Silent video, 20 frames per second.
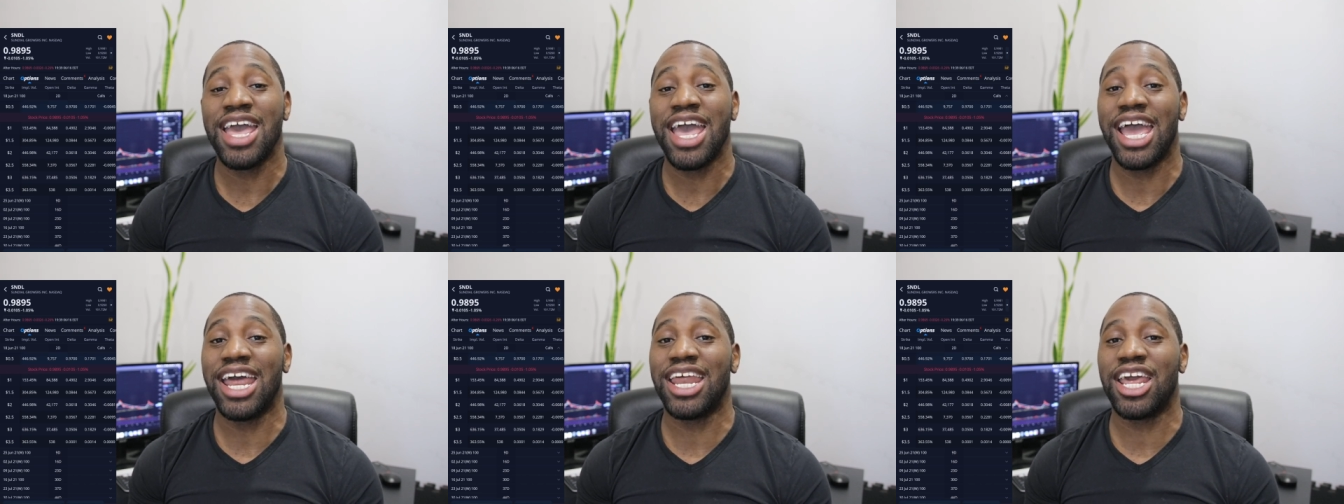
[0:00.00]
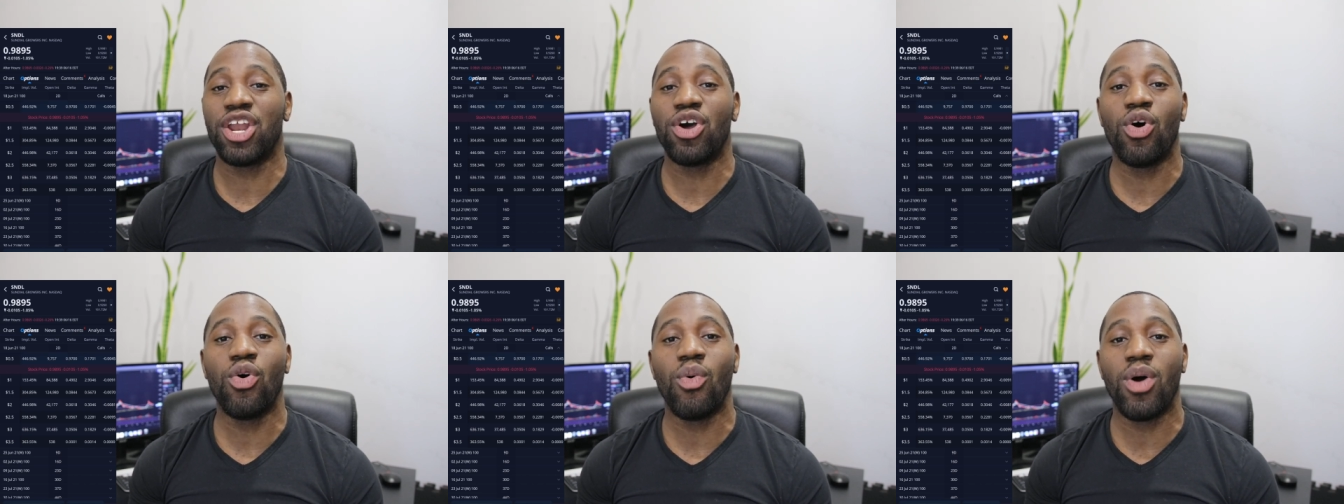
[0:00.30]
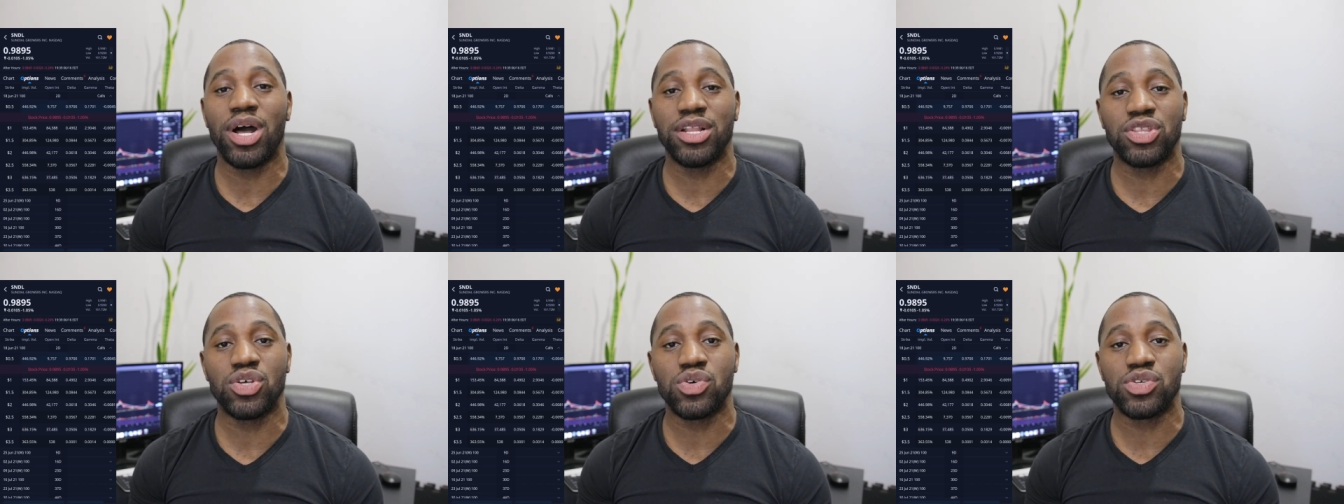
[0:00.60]
and they don't
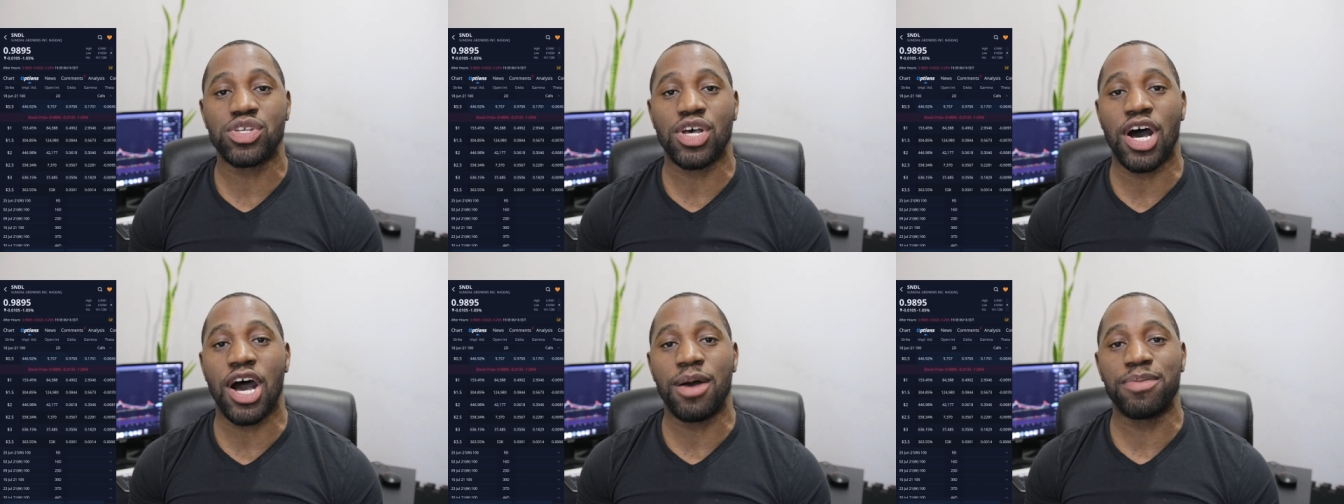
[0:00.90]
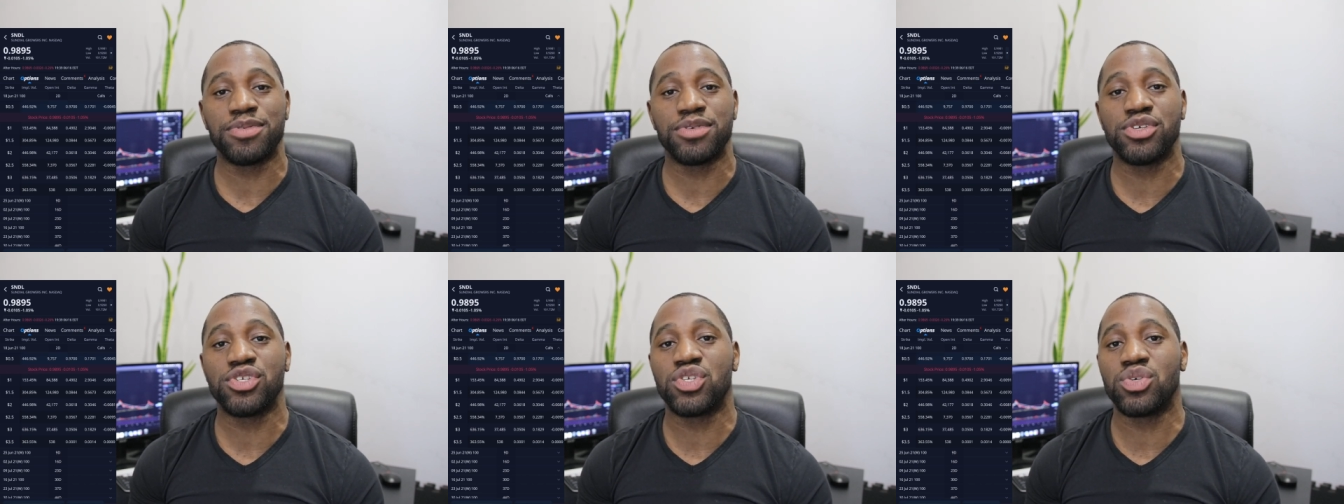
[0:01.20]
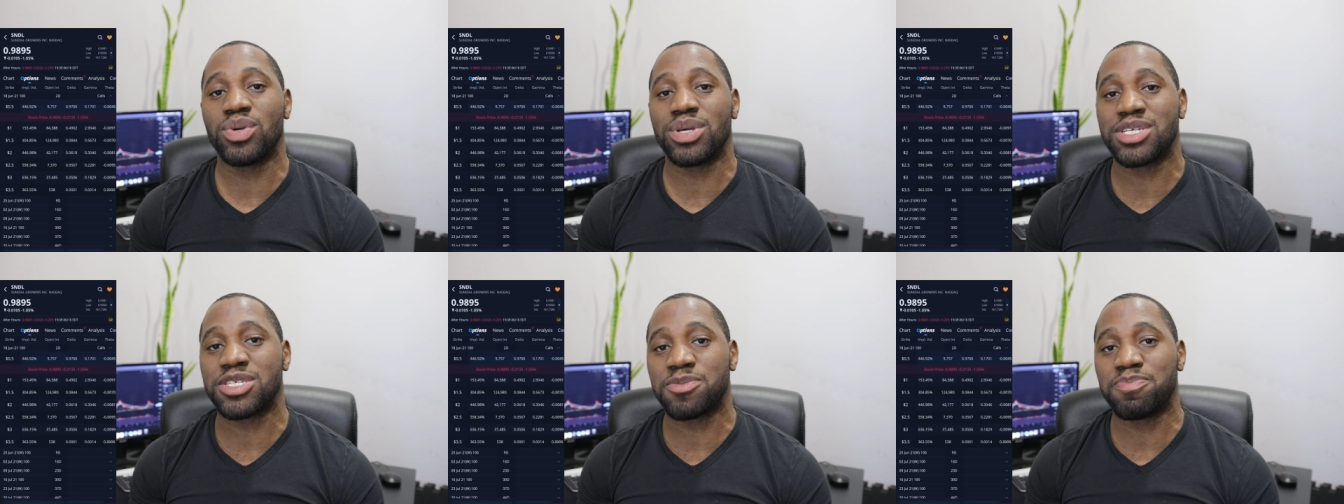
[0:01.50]
want those options
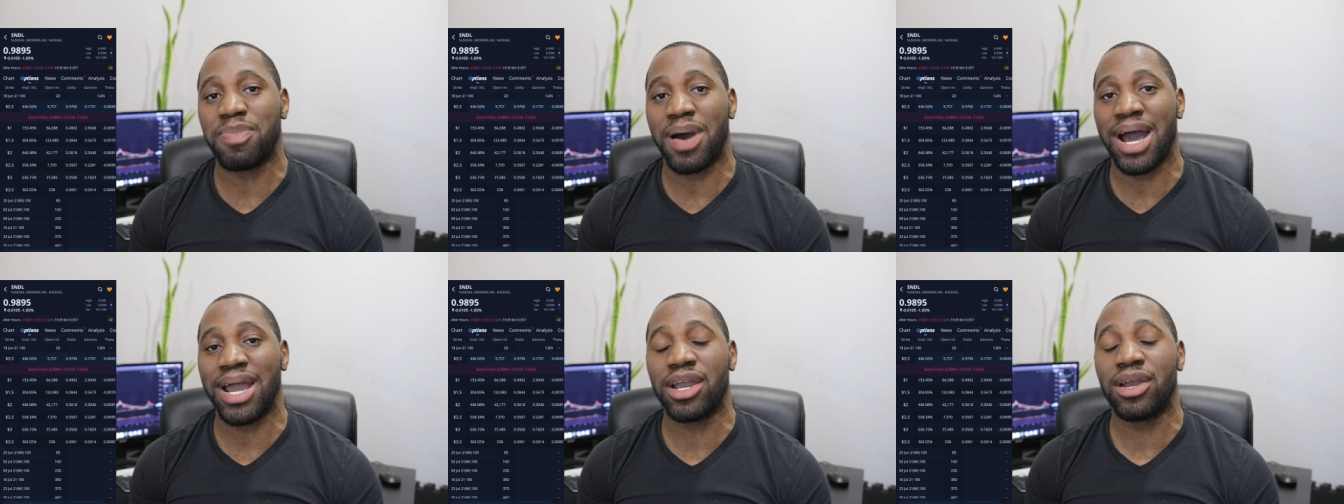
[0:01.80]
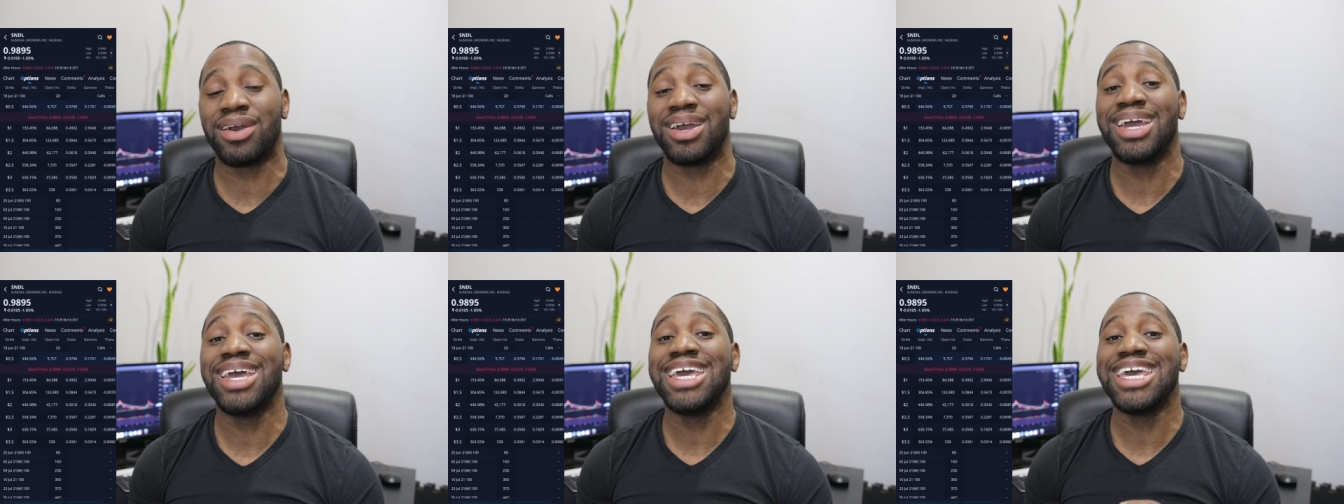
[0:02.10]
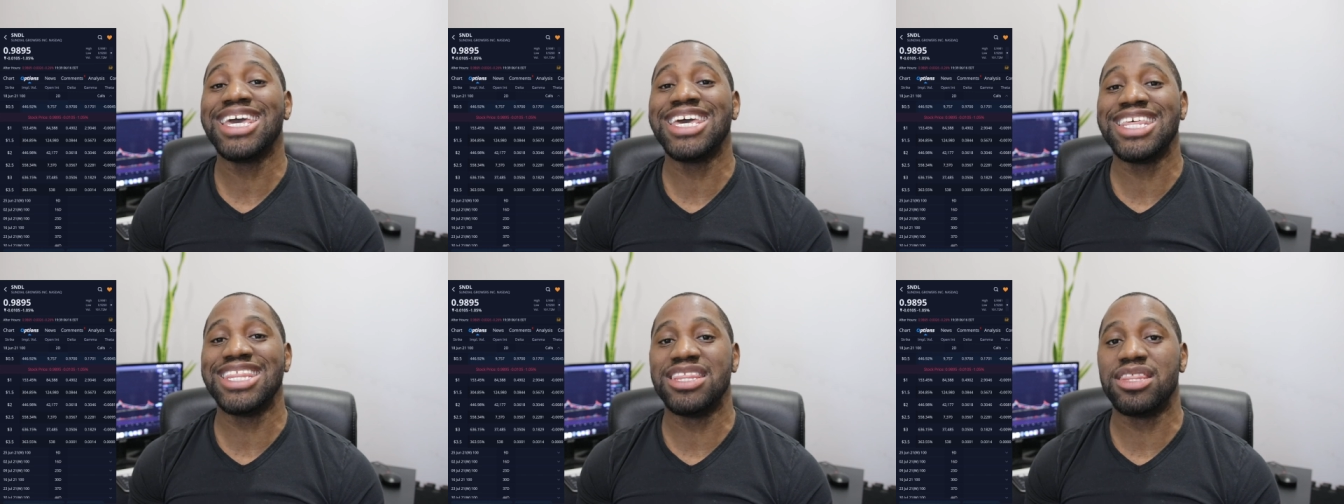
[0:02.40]
to expire
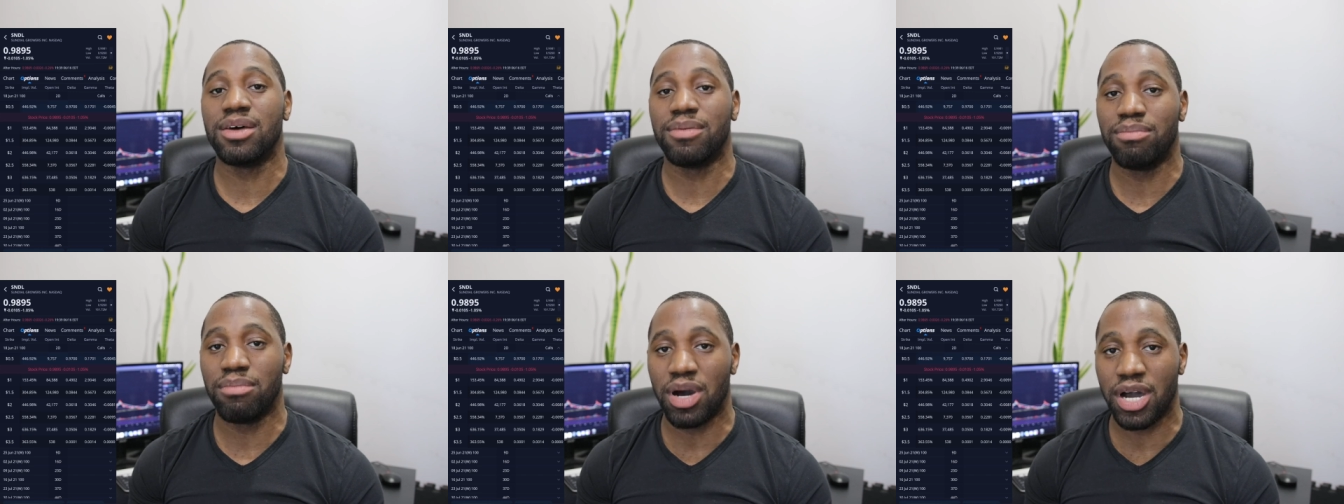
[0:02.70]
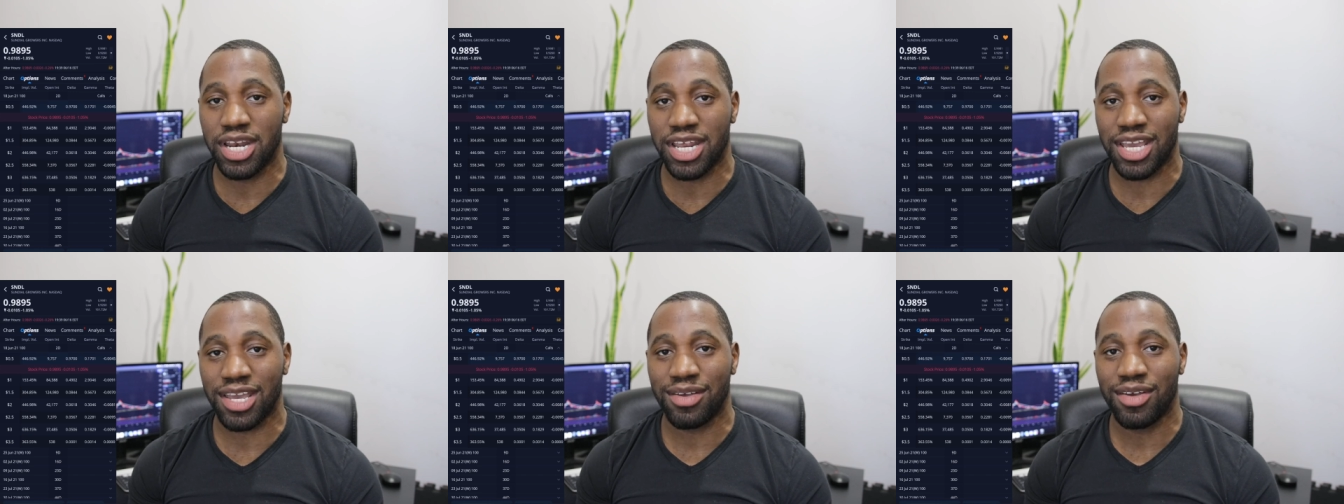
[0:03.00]
in the money.